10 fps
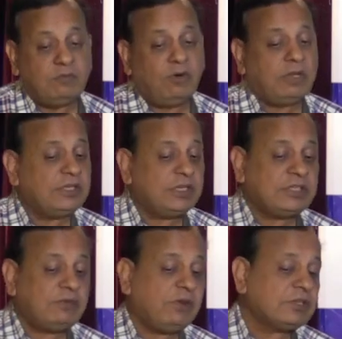What
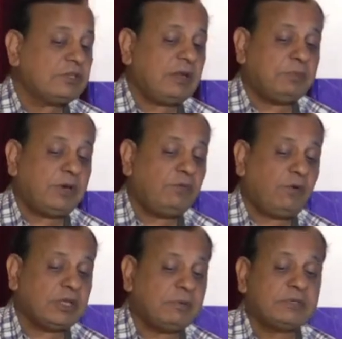ejection fraction appeared
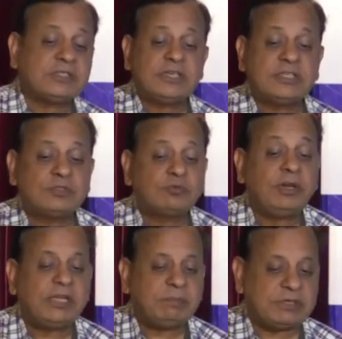40% is
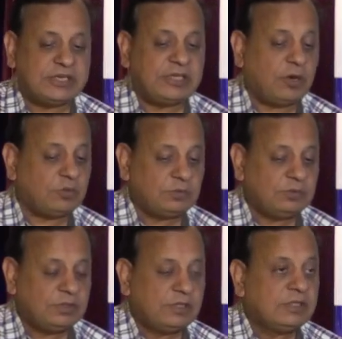20% now,
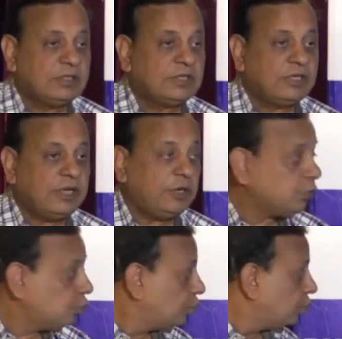day
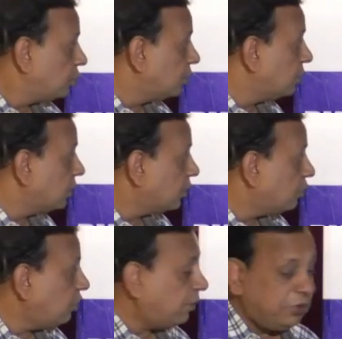two.
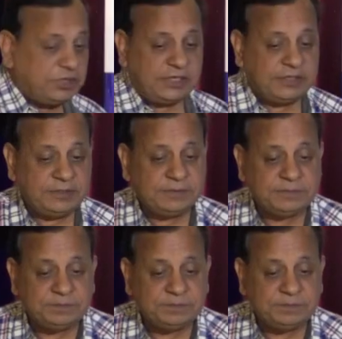Could you appreciate?